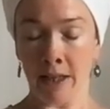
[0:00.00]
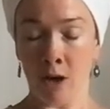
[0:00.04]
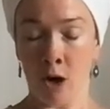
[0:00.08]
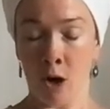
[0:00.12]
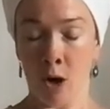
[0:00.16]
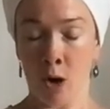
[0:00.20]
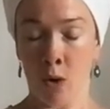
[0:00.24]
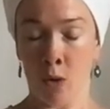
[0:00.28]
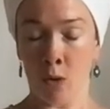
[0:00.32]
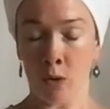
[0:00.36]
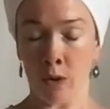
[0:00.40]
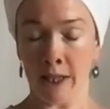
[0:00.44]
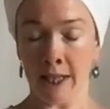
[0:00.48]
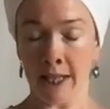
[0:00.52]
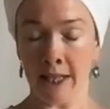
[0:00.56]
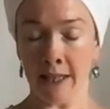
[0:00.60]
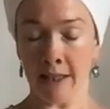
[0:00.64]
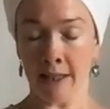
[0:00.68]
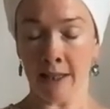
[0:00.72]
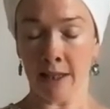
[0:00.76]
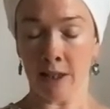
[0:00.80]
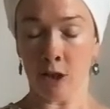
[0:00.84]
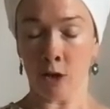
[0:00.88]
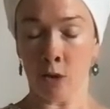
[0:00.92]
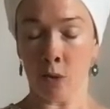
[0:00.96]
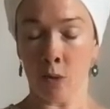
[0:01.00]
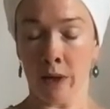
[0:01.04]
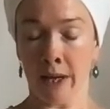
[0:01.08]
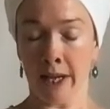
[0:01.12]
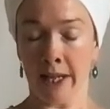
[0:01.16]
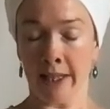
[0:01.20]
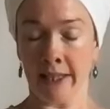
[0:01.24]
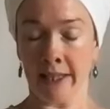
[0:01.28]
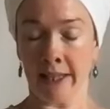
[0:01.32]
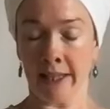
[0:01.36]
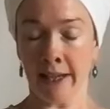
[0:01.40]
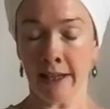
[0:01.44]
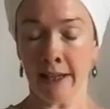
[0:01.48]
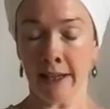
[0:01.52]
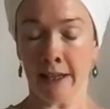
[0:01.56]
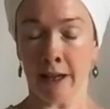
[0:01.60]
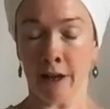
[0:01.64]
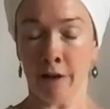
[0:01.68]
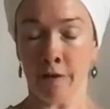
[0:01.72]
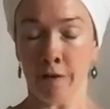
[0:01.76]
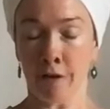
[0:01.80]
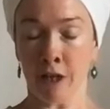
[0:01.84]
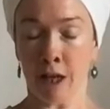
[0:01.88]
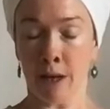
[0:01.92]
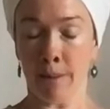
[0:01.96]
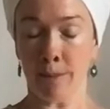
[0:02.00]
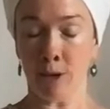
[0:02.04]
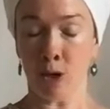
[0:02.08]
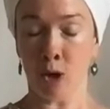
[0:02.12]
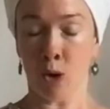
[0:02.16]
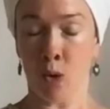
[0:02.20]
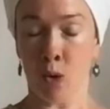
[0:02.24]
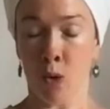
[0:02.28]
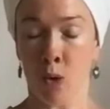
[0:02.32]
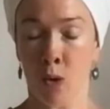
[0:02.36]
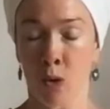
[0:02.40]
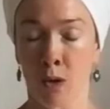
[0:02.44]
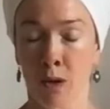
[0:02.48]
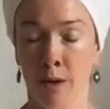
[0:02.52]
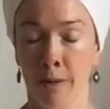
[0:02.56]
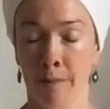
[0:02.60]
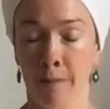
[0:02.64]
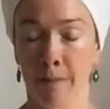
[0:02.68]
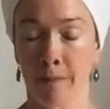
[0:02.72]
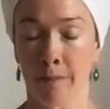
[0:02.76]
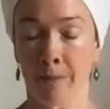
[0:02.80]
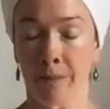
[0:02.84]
Hold it, squeeze it, lift up tall.